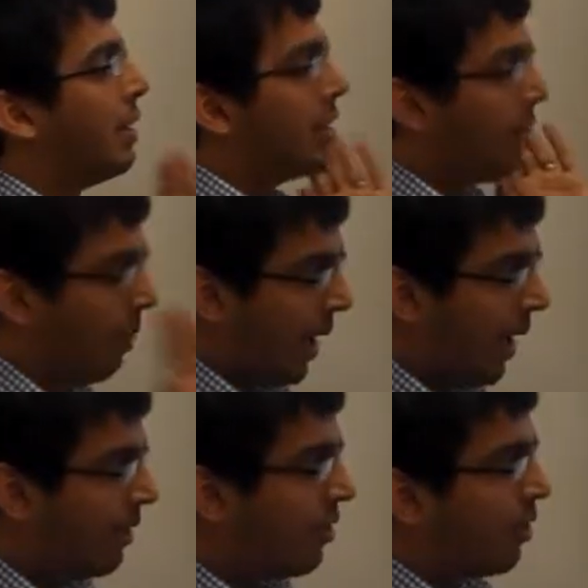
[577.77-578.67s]
the
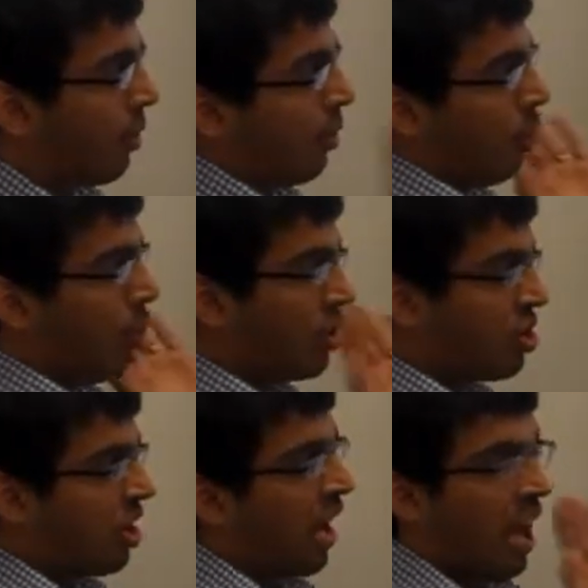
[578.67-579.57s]
paths
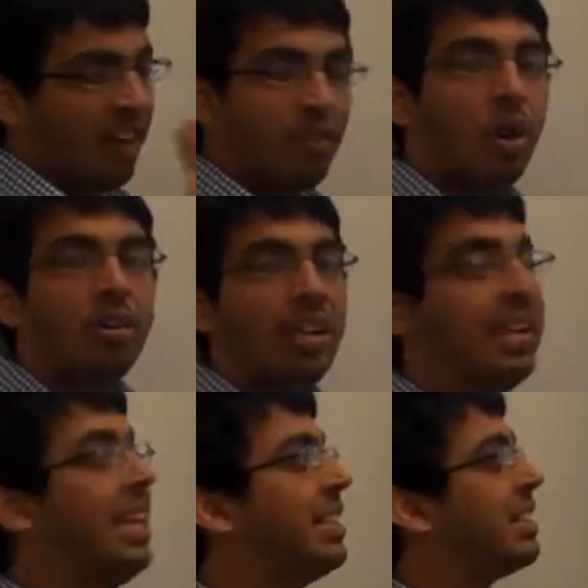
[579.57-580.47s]
which have got the
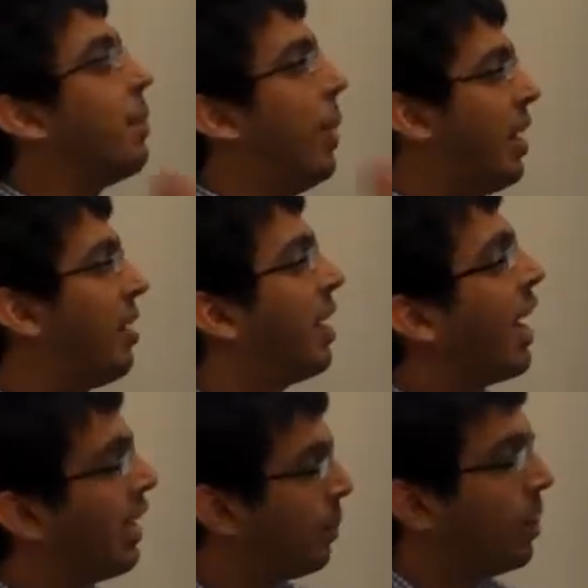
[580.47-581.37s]
least metric
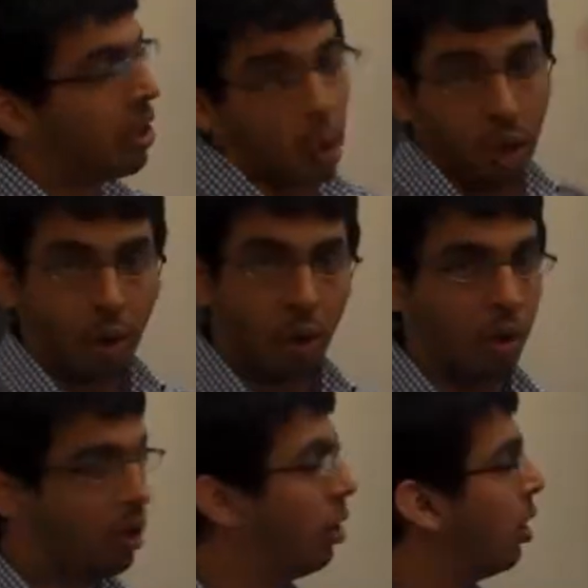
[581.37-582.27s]
at a particular node.
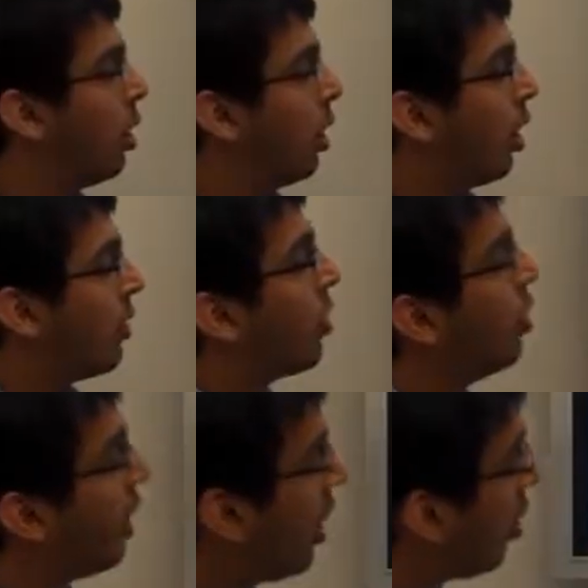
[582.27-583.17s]
So
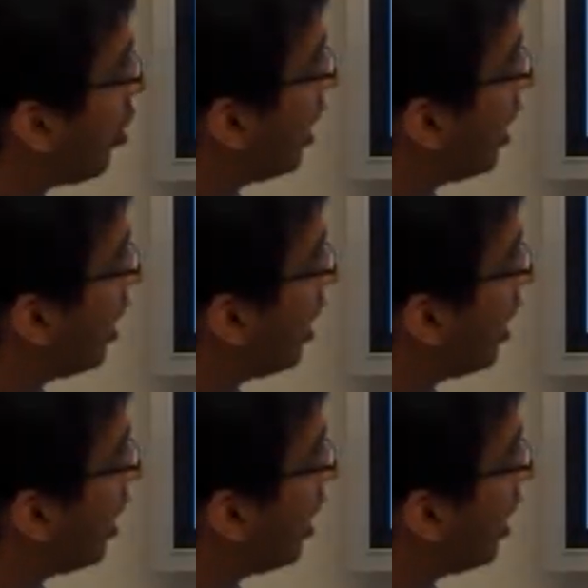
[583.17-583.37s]
now